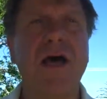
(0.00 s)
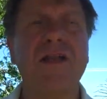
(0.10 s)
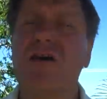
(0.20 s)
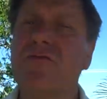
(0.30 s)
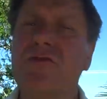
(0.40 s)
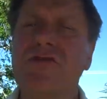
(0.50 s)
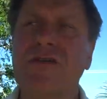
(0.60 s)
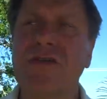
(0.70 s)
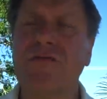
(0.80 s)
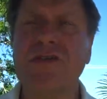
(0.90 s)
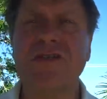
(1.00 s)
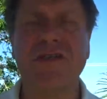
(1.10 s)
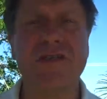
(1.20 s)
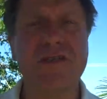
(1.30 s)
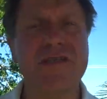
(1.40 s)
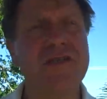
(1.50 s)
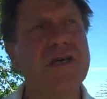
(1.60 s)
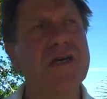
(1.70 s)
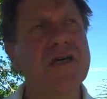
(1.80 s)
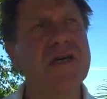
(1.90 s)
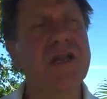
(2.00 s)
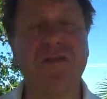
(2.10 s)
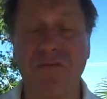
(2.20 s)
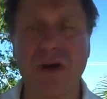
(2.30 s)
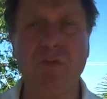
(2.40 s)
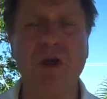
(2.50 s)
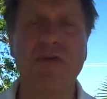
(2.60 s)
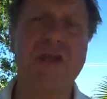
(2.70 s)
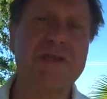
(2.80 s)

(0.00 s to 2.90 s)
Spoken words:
and I've used it ever since. And in fact, one of the